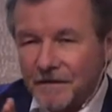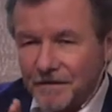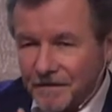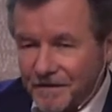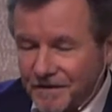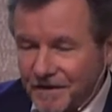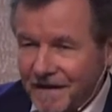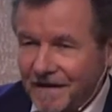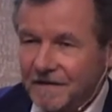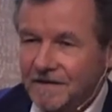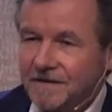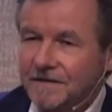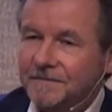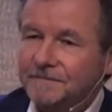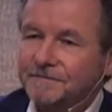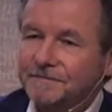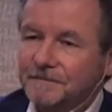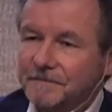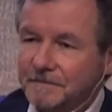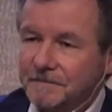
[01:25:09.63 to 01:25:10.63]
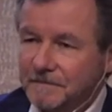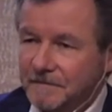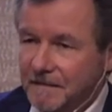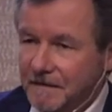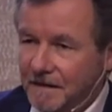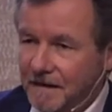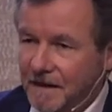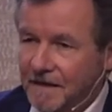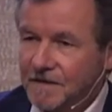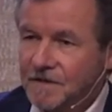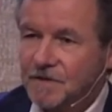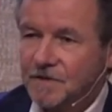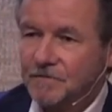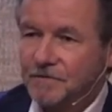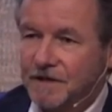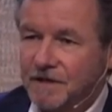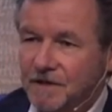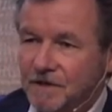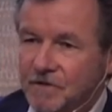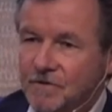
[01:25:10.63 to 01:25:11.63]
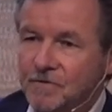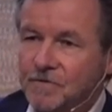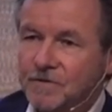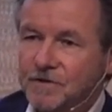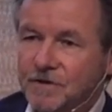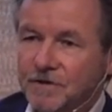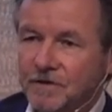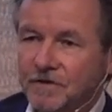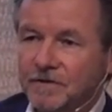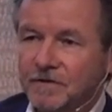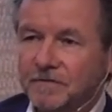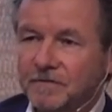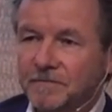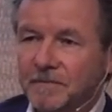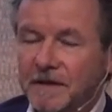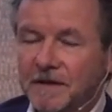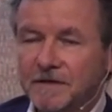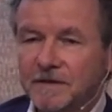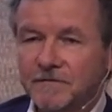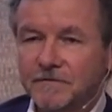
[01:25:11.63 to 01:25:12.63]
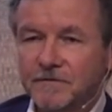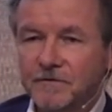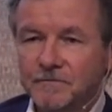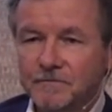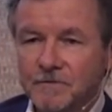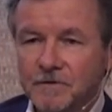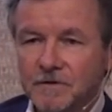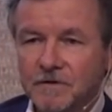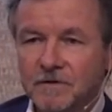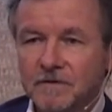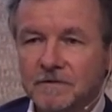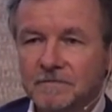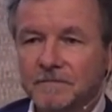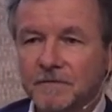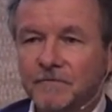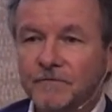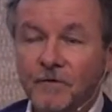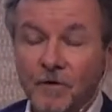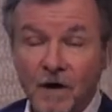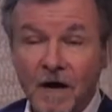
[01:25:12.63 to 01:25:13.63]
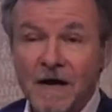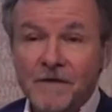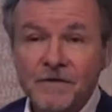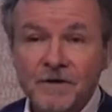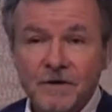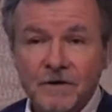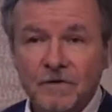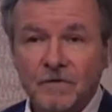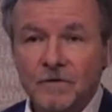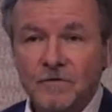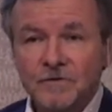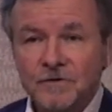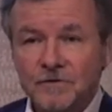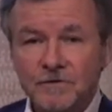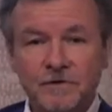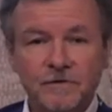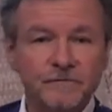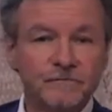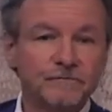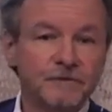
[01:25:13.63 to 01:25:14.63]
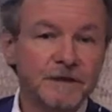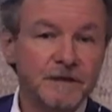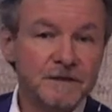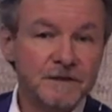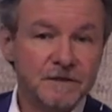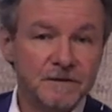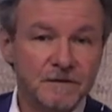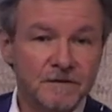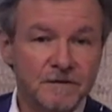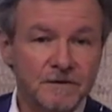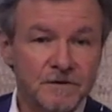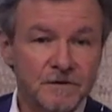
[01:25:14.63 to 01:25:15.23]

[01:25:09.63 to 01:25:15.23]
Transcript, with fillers: that tends to exclude certain parts of the world for other all sorts of reasons.